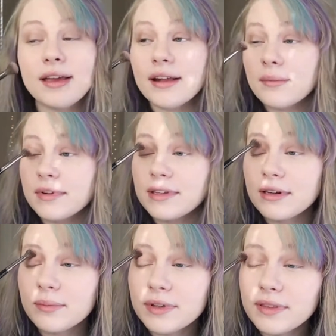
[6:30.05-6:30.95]
and I'm just
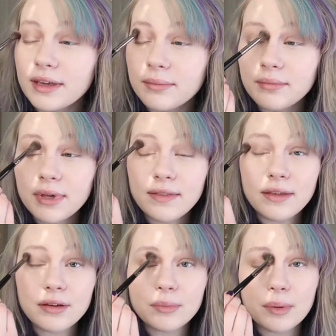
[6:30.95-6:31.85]
going to put that
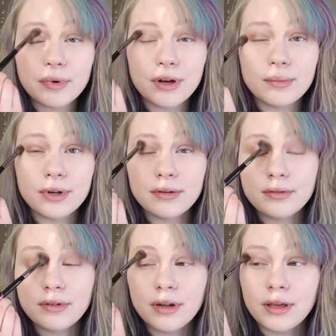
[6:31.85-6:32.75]
mainly on my brow
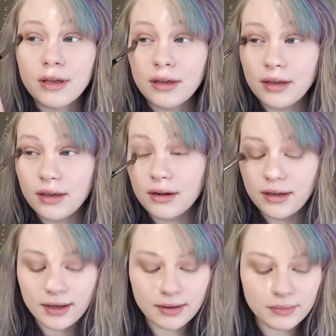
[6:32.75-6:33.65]
bone and
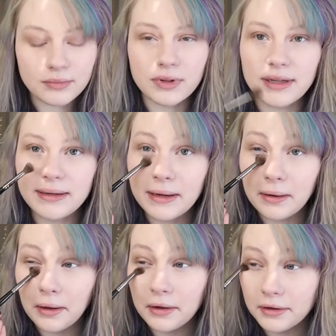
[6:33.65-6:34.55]
kind of blend it
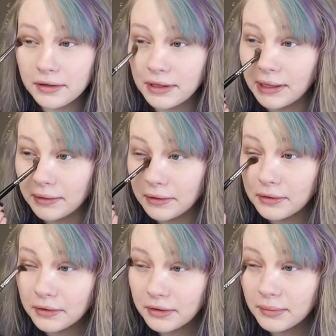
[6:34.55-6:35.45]
all together
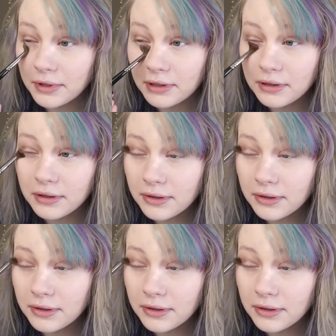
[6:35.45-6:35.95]
a little bit.